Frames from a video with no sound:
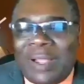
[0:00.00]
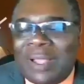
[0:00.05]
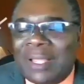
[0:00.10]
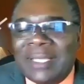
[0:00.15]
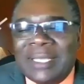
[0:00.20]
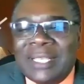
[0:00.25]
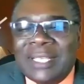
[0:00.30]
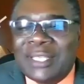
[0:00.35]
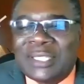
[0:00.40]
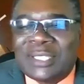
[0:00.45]

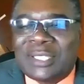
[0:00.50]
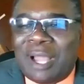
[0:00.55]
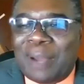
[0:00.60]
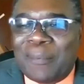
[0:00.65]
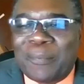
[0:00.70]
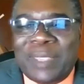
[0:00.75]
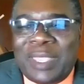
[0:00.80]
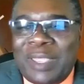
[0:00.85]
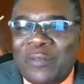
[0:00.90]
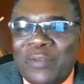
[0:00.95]
ever
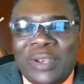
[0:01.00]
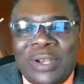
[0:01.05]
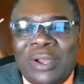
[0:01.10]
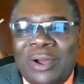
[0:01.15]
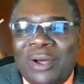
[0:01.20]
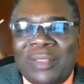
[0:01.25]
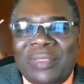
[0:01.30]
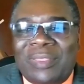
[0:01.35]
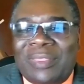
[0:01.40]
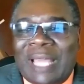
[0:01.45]
stop
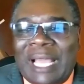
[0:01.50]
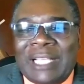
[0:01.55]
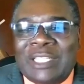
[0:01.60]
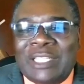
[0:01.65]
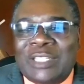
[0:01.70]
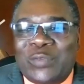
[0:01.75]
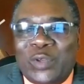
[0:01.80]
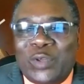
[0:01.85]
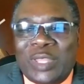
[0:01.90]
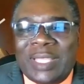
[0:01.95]
giving God
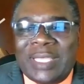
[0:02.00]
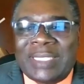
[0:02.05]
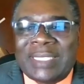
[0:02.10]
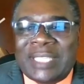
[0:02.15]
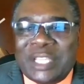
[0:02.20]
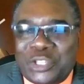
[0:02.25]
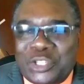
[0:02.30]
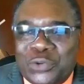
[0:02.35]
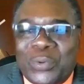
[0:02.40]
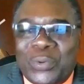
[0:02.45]
thanks for
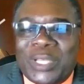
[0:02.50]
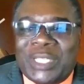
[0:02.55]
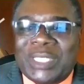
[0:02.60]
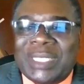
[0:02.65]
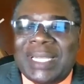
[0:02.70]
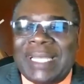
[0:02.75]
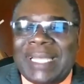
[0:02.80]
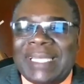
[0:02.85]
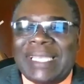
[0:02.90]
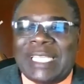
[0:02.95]
the
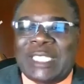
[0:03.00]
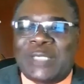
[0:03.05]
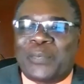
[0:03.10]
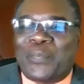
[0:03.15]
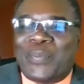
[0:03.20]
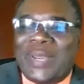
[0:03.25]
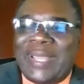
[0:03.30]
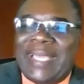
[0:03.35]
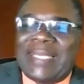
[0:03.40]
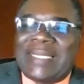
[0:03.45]
situation that
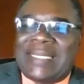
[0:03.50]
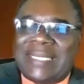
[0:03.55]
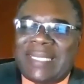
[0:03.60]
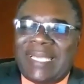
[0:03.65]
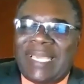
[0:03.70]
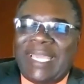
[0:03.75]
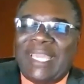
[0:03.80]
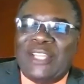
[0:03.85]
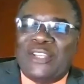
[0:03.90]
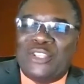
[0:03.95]
he has
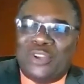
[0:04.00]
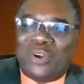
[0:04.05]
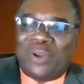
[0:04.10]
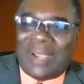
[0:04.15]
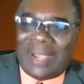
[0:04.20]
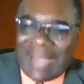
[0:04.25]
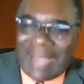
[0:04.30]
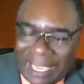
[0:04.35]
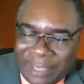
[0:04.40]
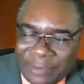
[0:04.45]
placed
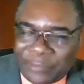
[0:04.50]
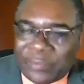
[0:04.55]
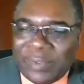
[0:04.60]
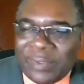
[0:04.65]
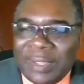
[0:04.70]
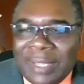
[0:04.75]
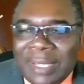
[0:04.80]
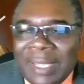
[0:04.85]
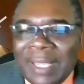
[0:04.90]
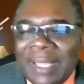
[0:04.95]
in your
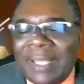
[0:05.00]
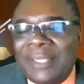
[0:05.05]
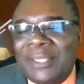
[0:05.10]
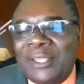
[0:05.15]
life.